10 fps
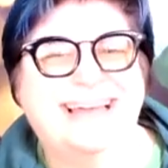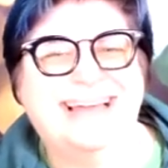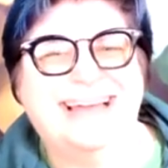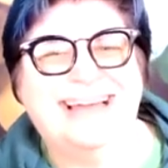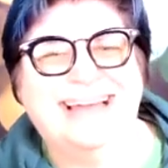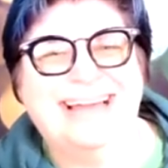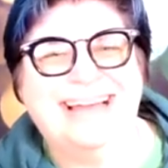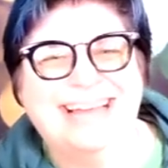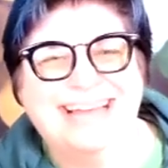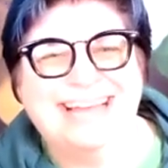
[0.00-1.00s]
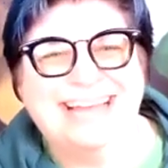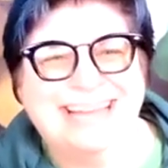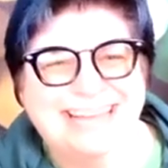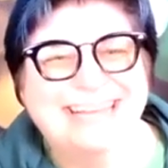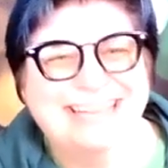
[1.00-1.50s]

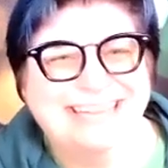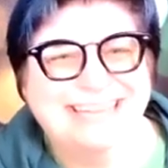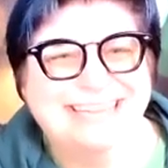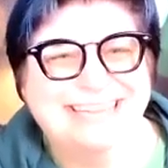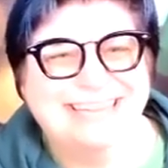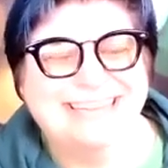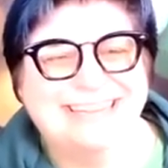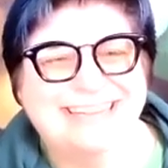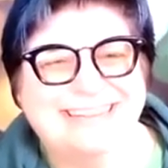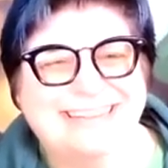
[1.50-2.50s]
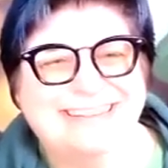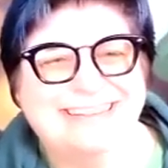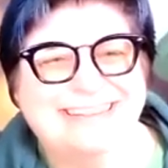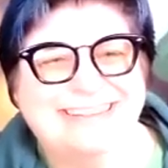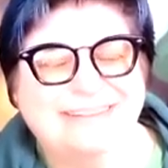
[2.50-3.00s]

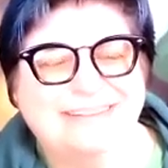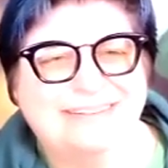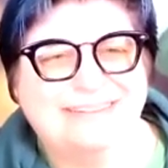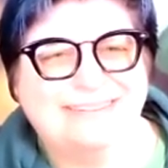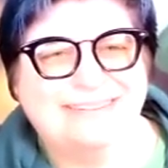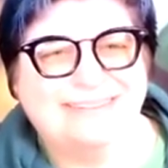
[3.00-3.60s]
The person shown says nothing.